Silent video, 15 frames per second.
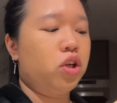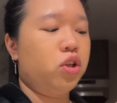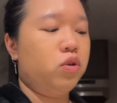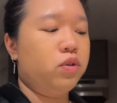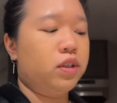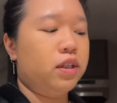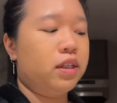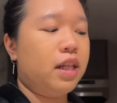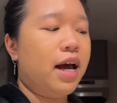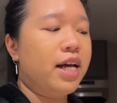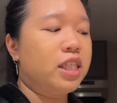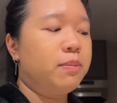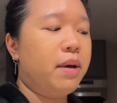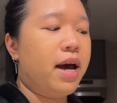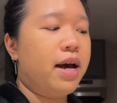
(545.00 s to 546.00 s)
using
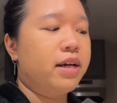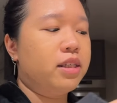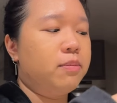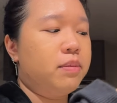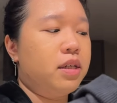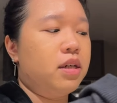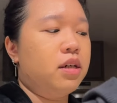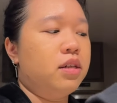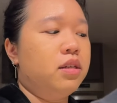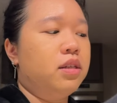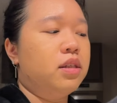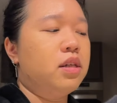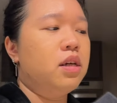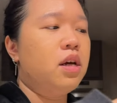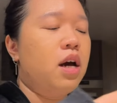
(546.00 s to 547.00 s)
ClassPass
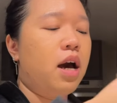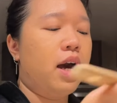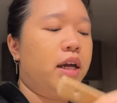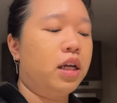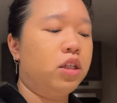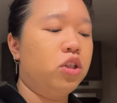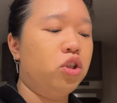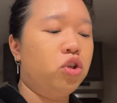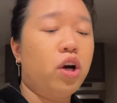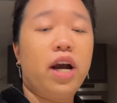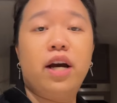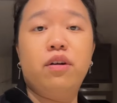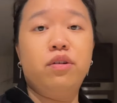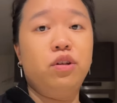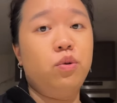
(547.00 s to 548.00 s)
because I get to try
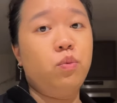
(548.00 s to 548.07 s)
out new